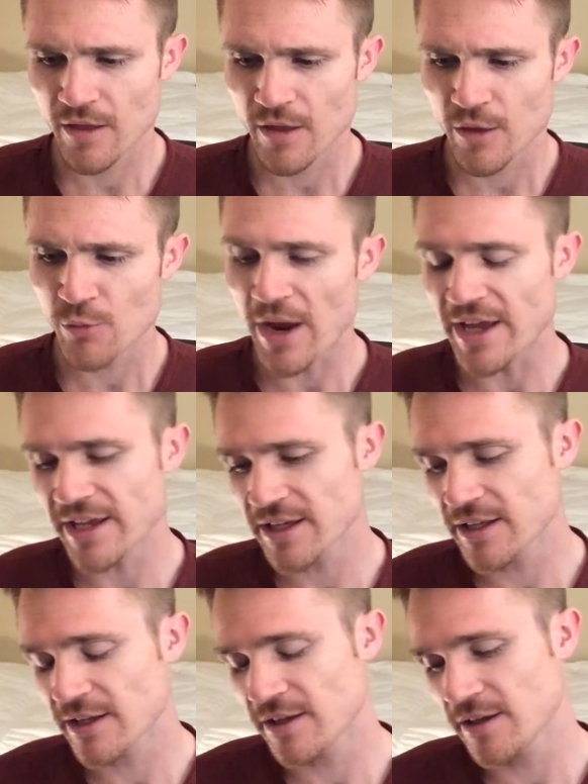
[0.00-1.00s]
right,
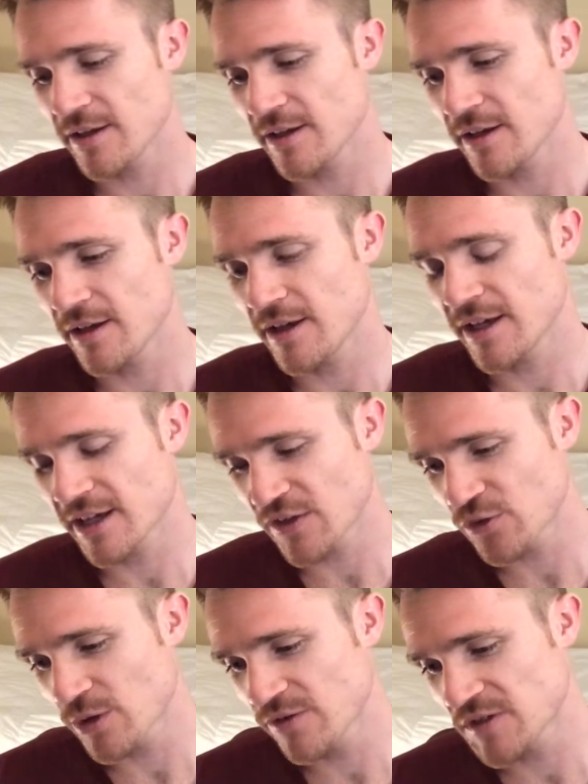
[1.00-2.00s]
it gets
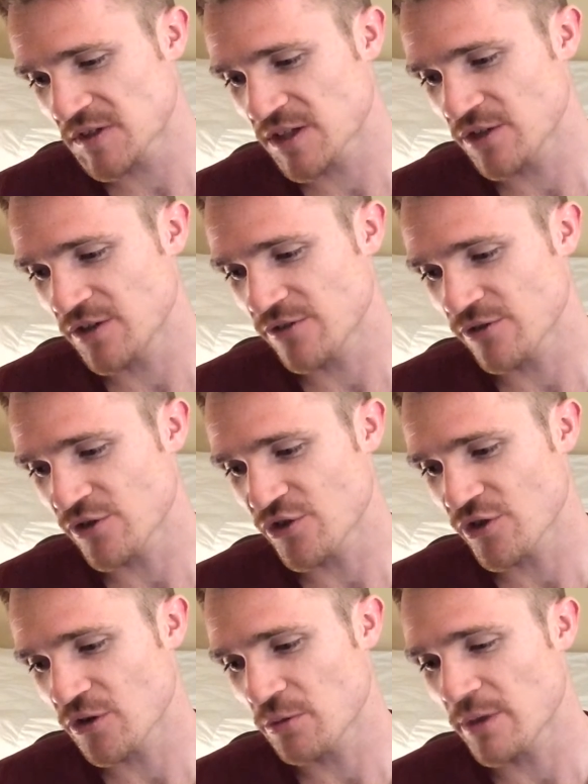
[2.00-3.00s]
rid of a skill
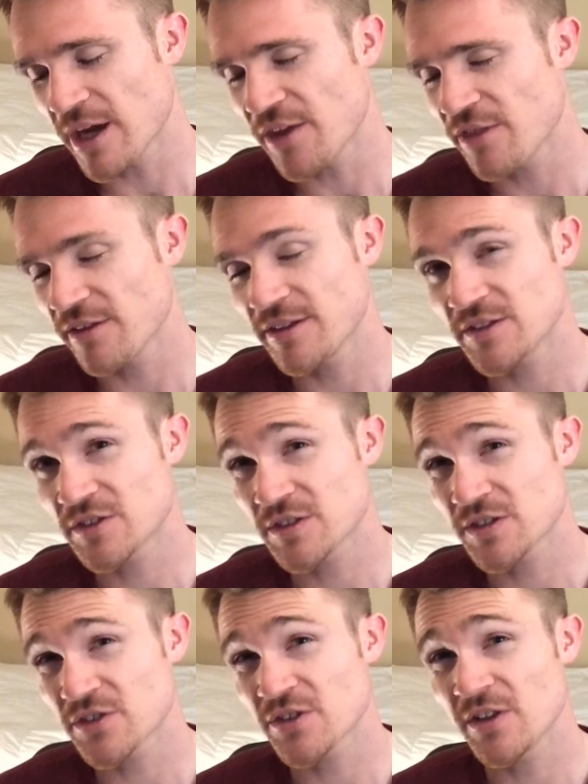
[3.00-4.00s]
differentiator, but it's just
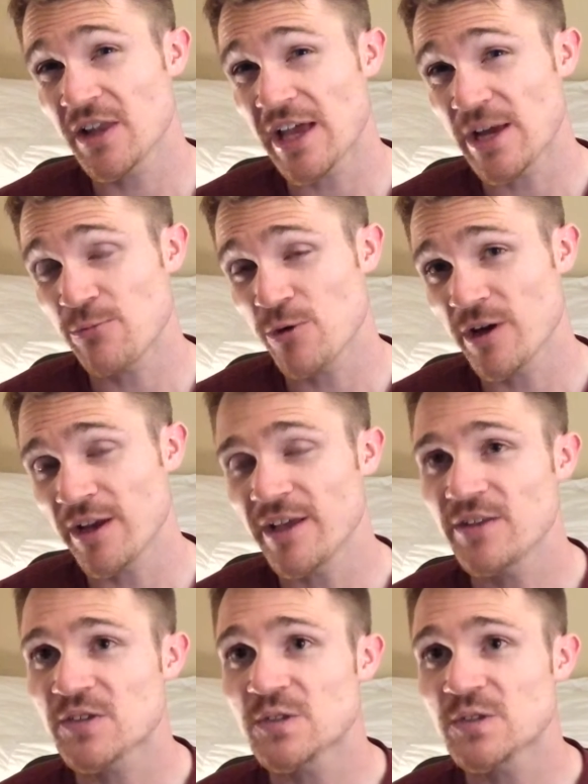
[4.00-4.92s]
such a lame one. And so